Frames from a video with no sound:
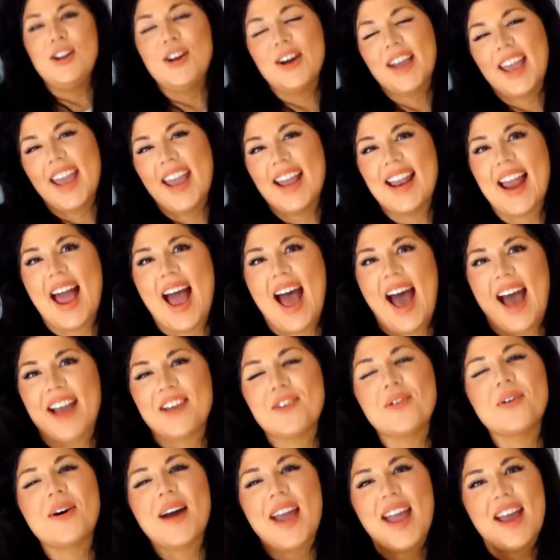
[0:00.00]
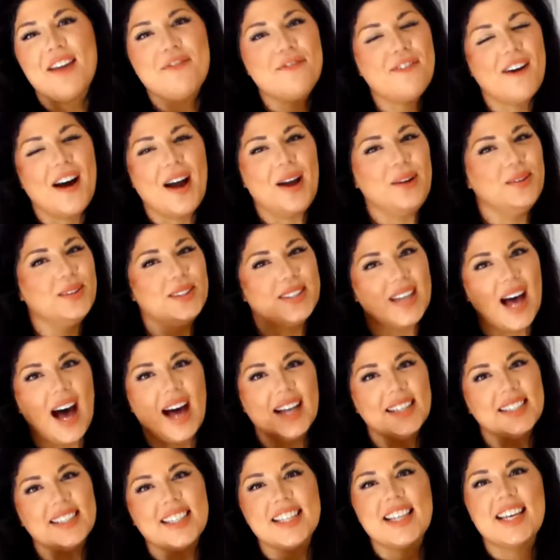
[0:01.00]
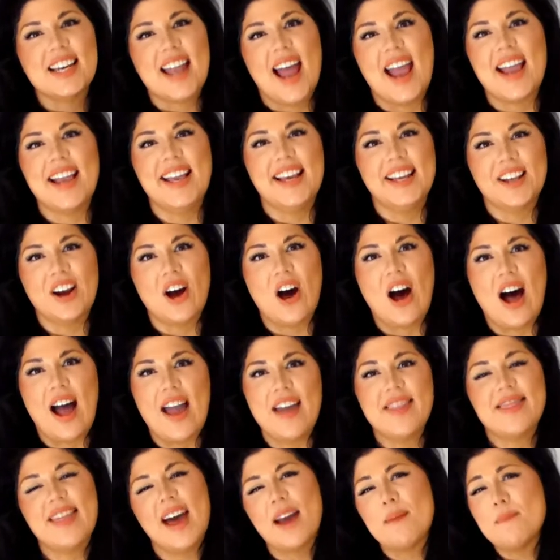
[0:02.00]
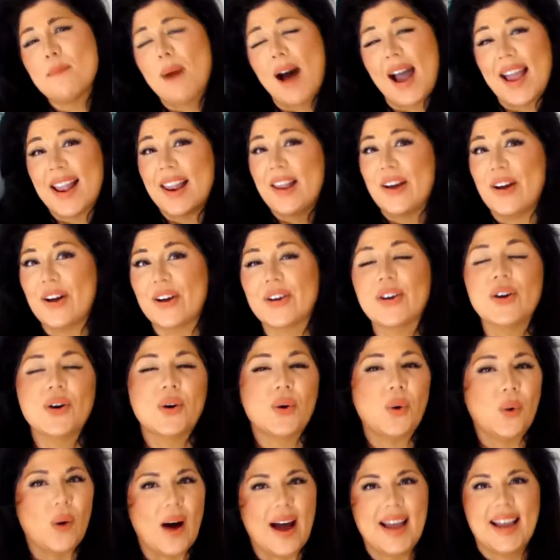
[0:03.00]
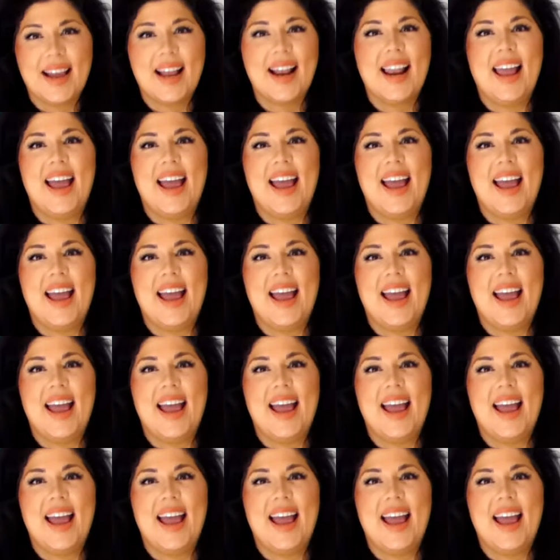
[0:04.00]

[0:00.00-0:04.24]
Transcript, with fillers: Looking at your earphones under the naked eye, they might look quite